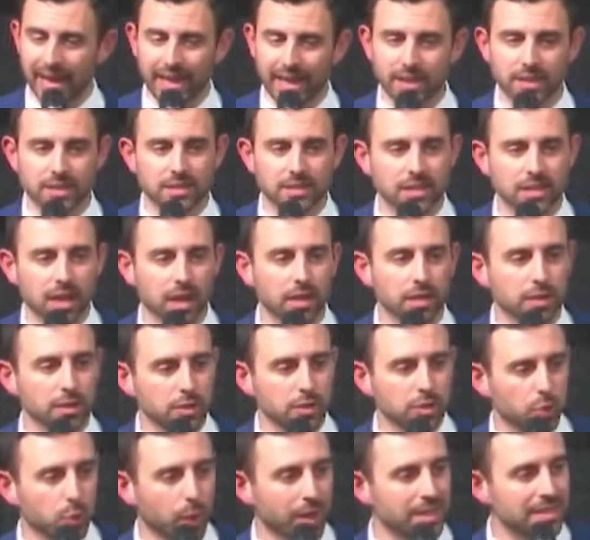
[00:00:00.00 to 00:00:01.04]
in a tunnel
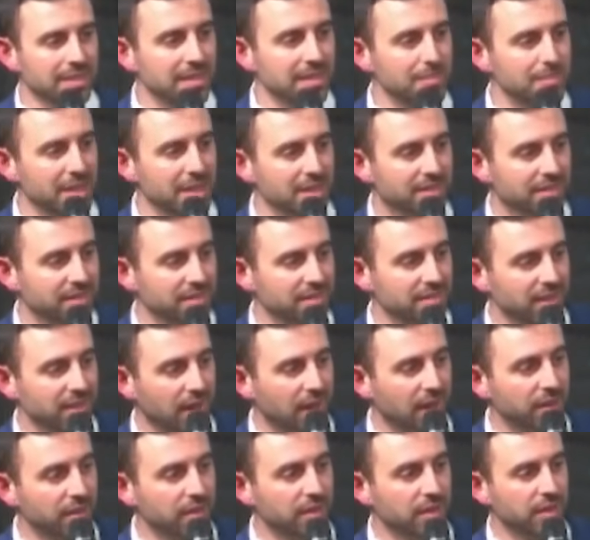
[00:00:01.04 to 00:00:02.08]
20 meters
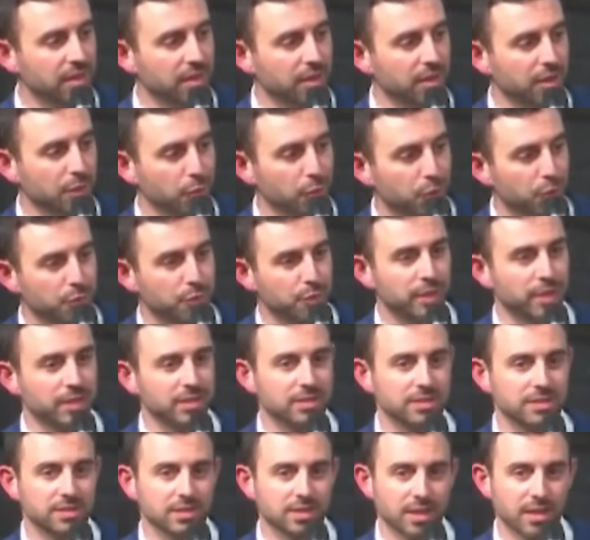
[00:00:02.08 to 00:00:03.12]
under
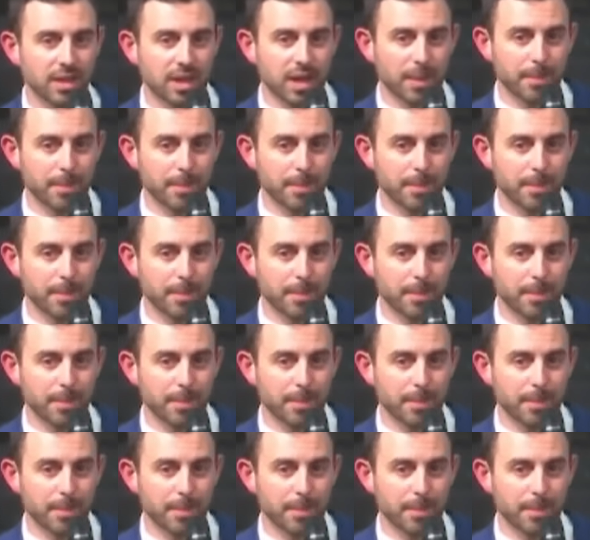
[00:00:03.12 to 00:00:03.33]
UNRWA's